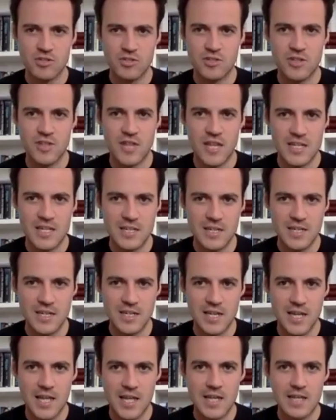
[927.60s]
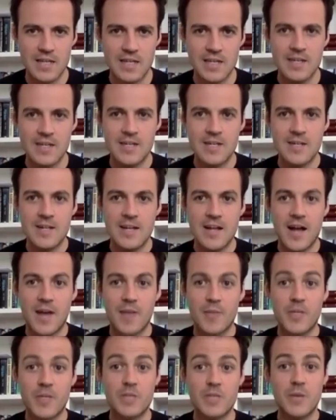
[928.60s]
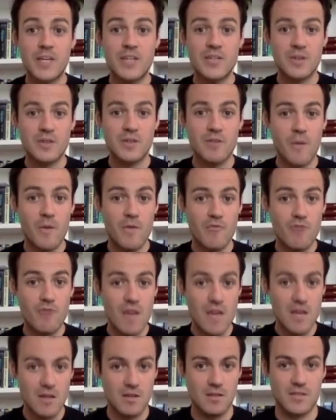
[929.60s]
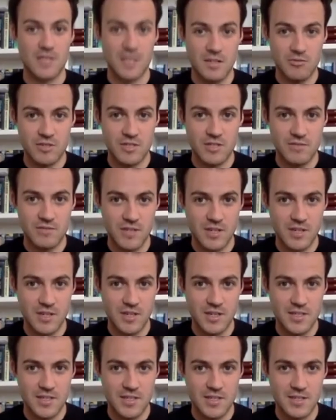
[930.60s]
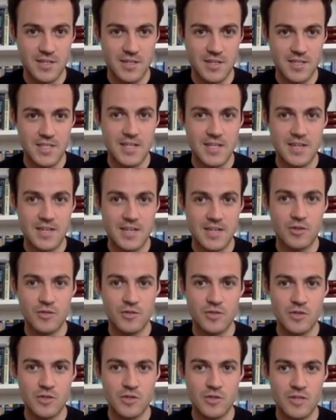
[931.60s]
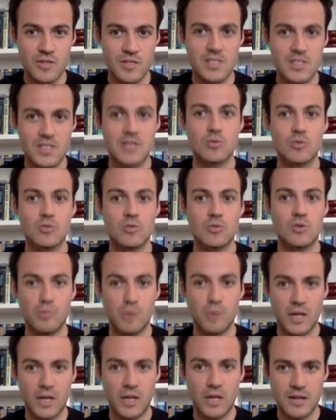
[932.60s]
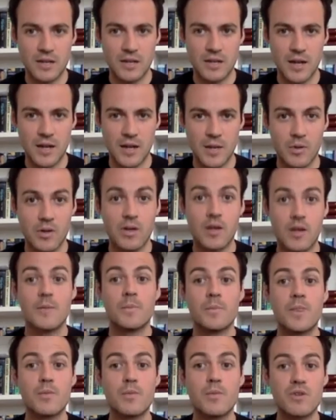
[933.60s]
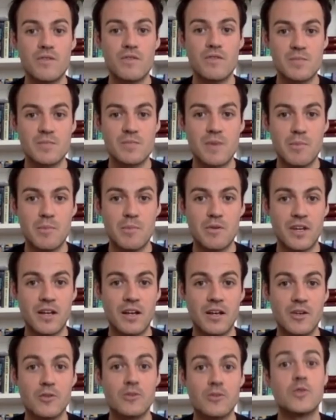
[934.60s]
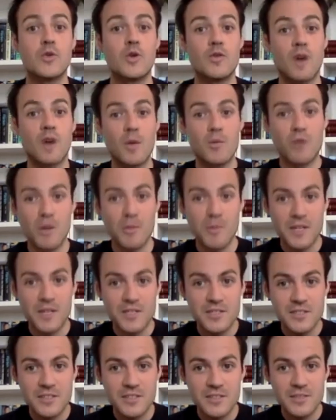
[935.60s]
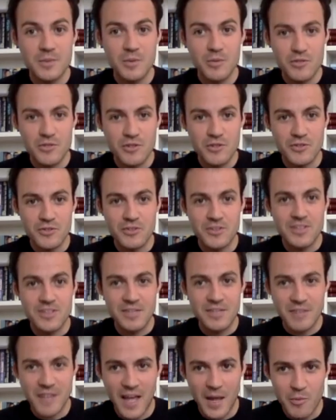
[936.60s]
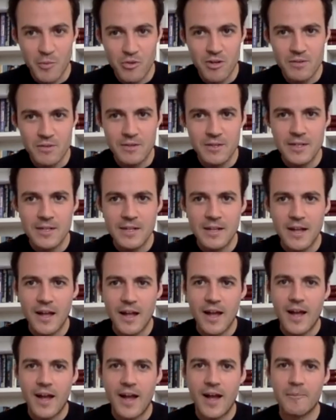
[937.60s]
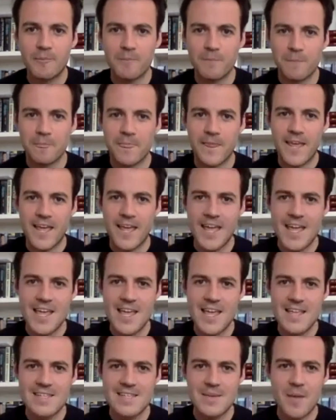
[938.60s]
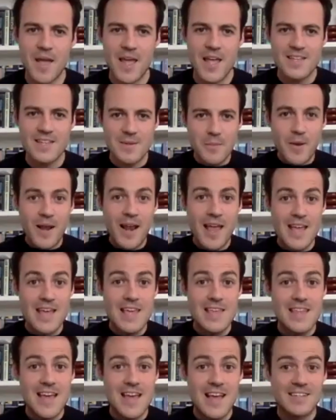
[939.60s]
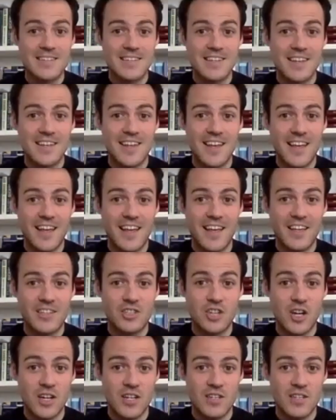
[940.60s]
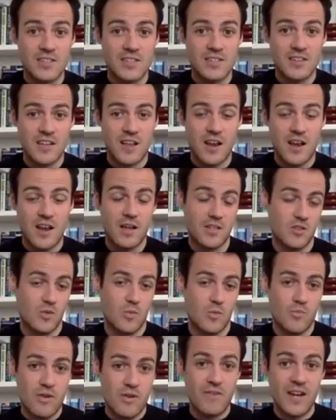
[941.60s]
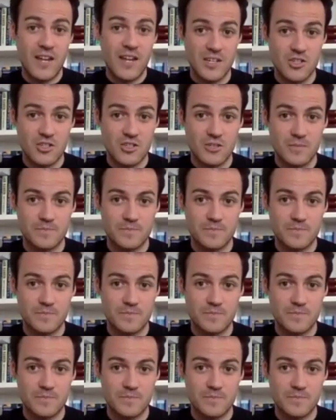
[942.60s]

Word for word: that they're dining in. Um, but it's based on a very real secretive dining society at Oxford University called the Bullingdon Club. Previous members include two of our prime ministers, Boris Johnson, David Cameron. Um, it, it's a it's a play that shines a light on privilege,